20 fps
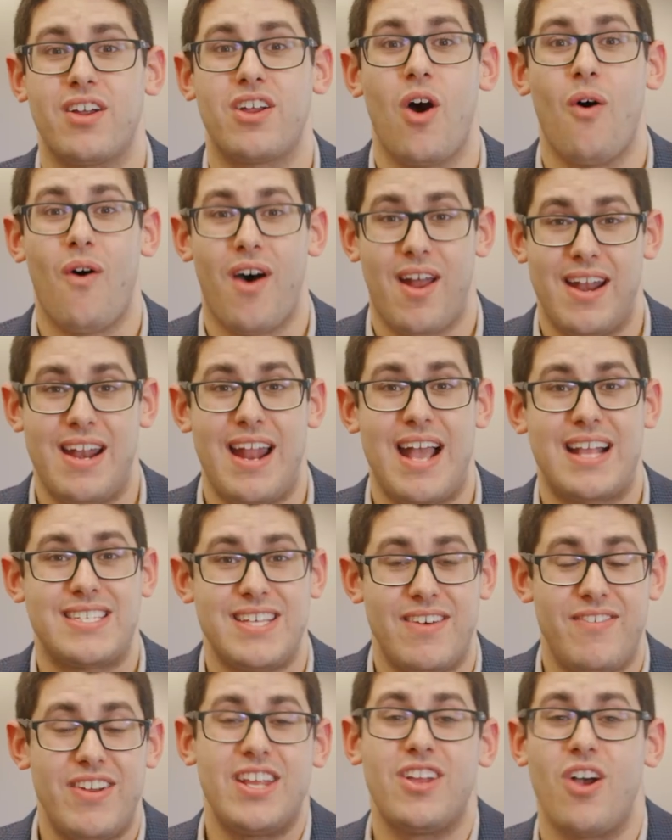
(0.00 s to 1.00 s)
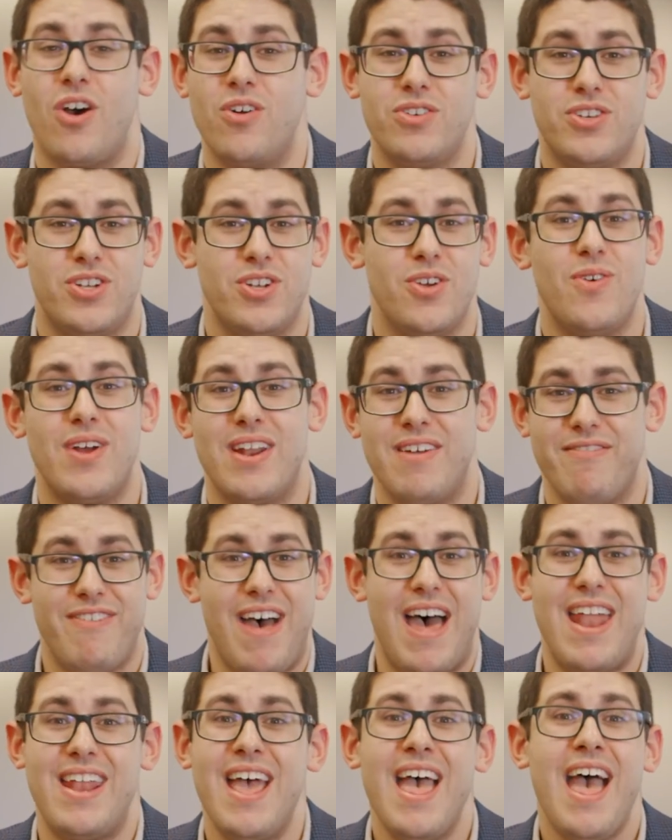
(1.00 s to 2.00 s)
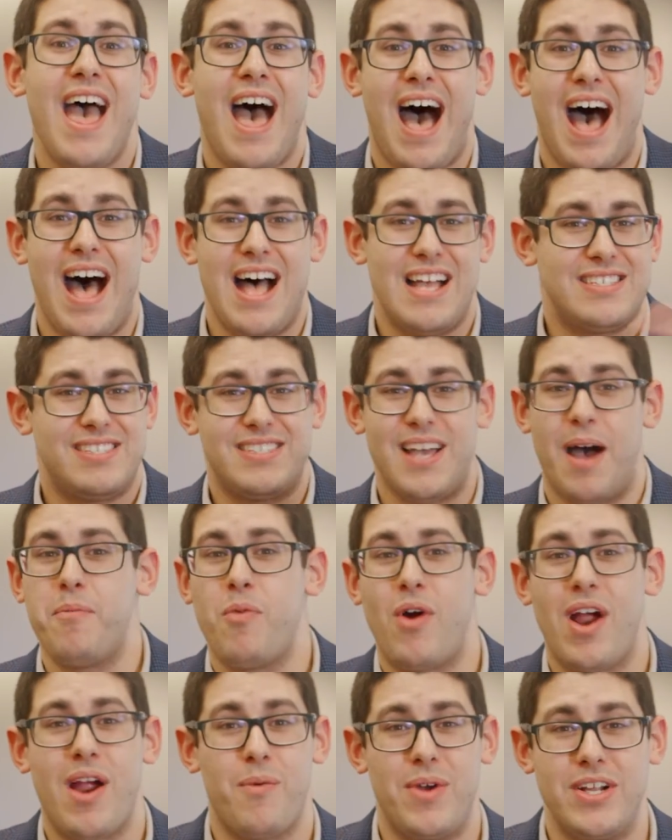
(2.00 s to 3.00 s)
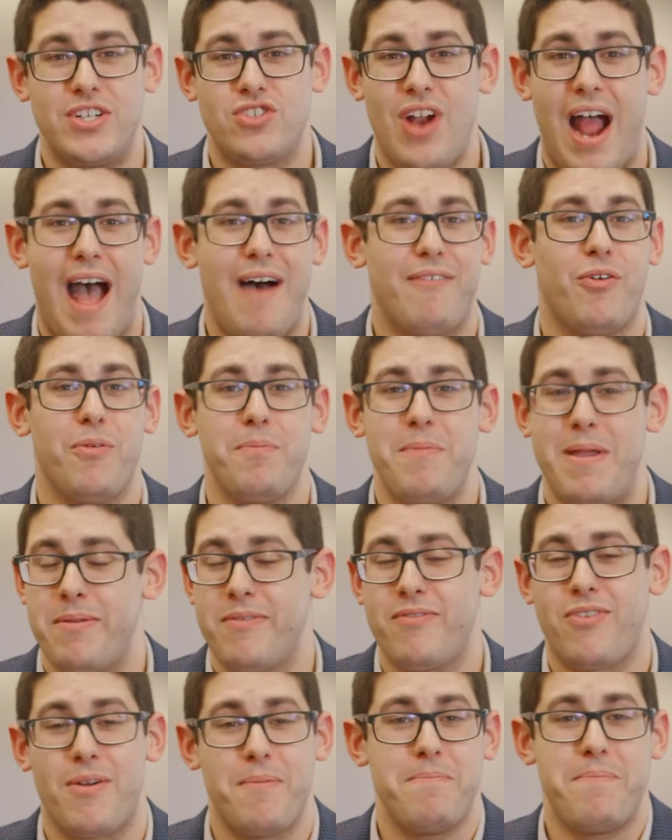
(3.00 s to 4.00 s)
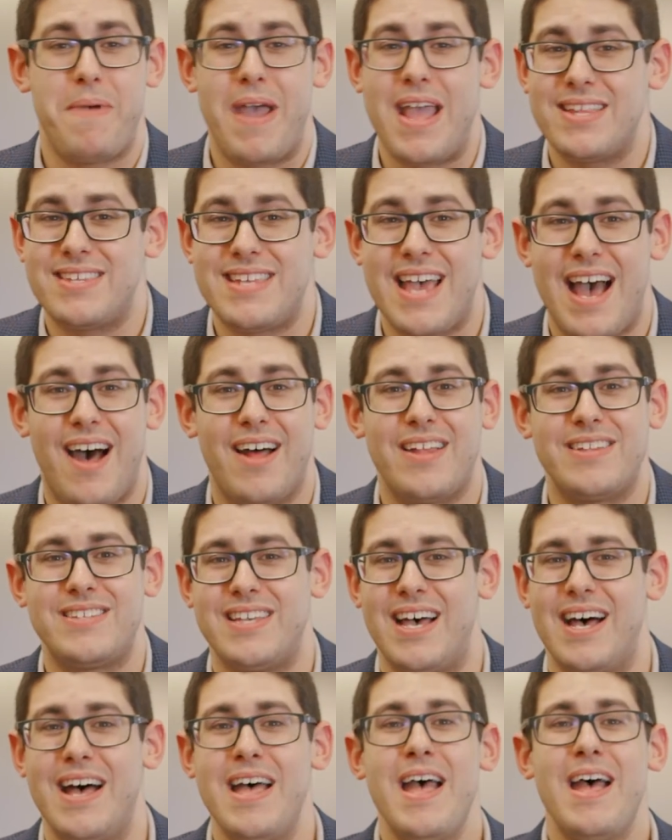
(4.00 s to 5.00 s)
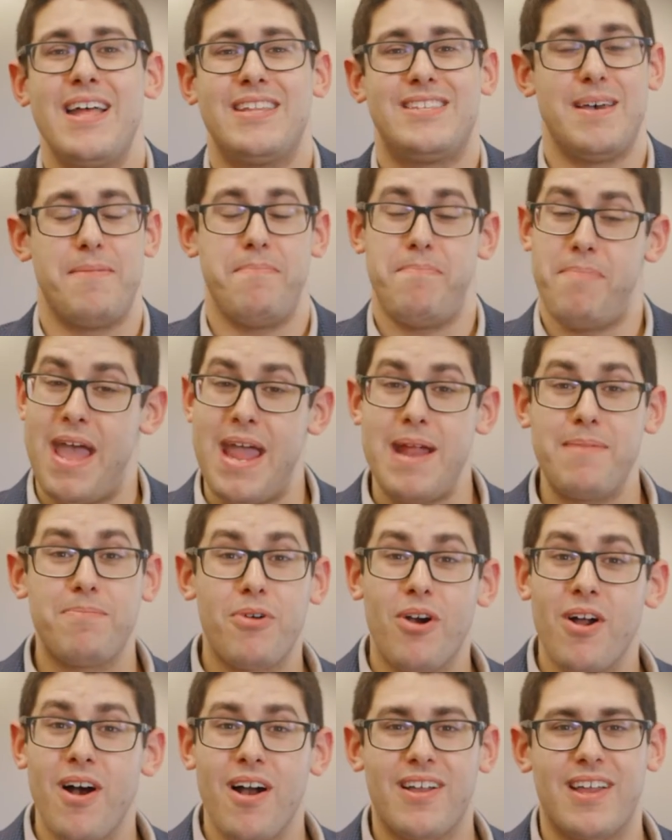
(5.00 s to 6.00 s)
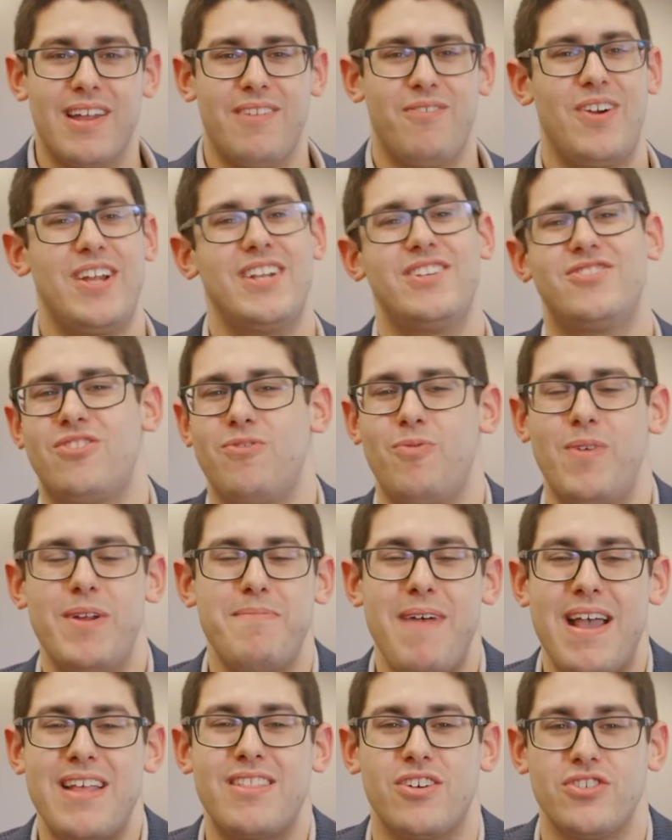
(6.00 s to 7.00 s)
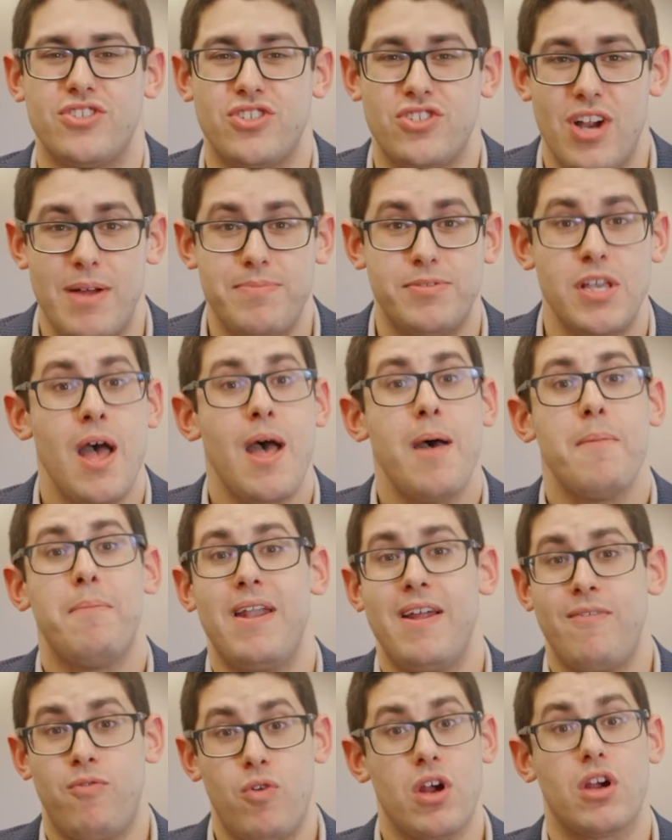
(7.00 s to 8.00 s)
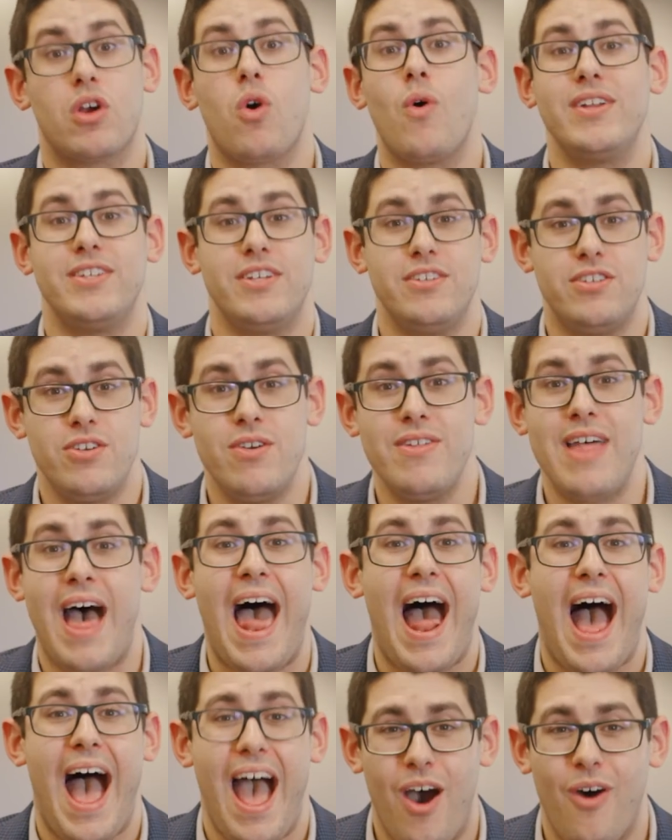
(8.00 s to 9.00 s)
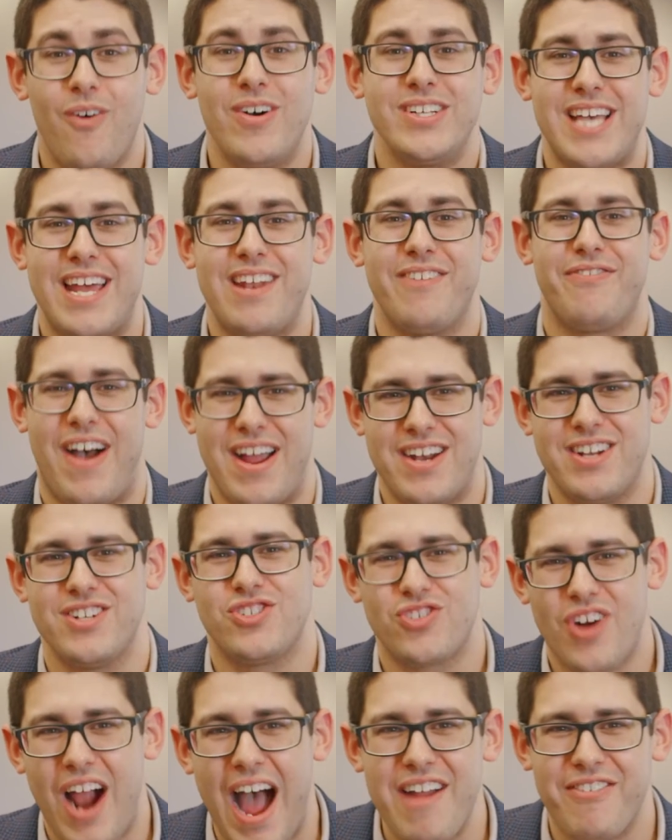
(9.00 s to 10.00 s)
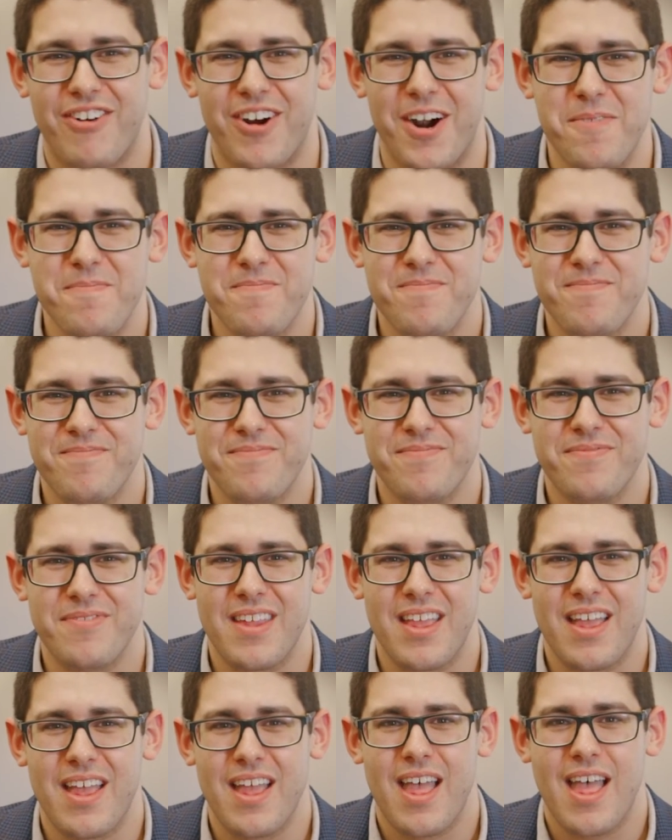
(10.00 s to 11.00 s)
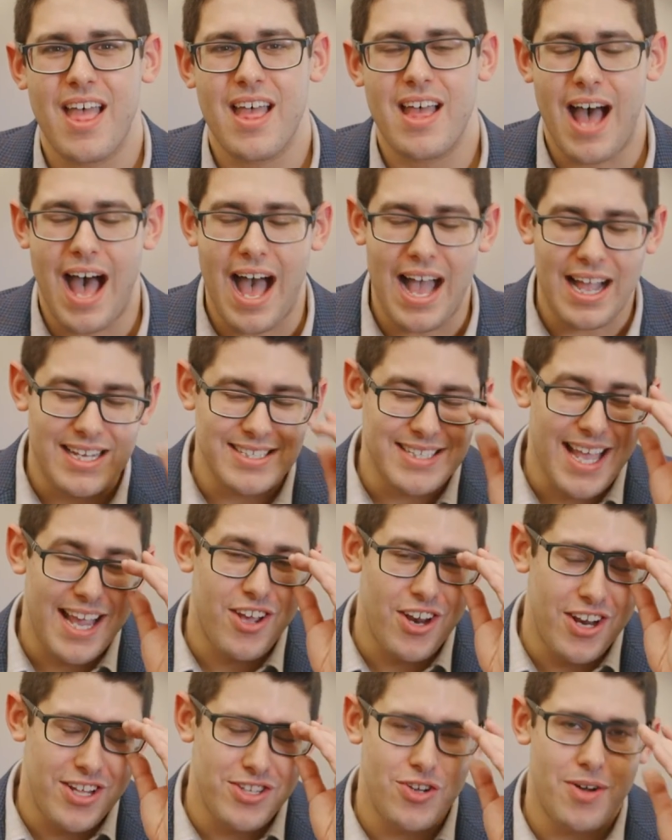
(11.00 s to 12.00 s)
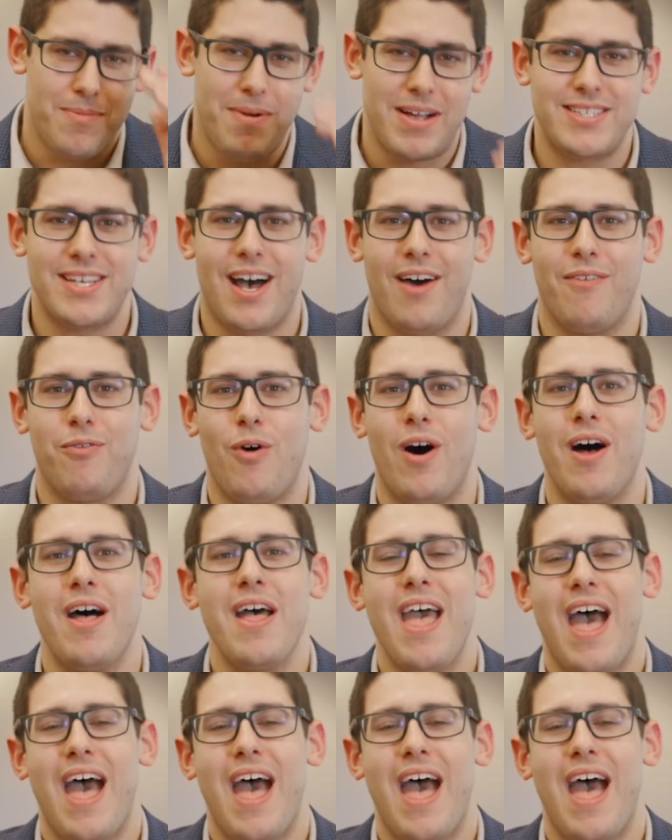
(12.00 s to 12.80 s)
go on an activity, go do an event somewhere, and we traveled maybe from Baytown to Baybrook, and we'd make those trips. But if we were going to do that, I always had to find a driver because I couldn't do it myself. Well,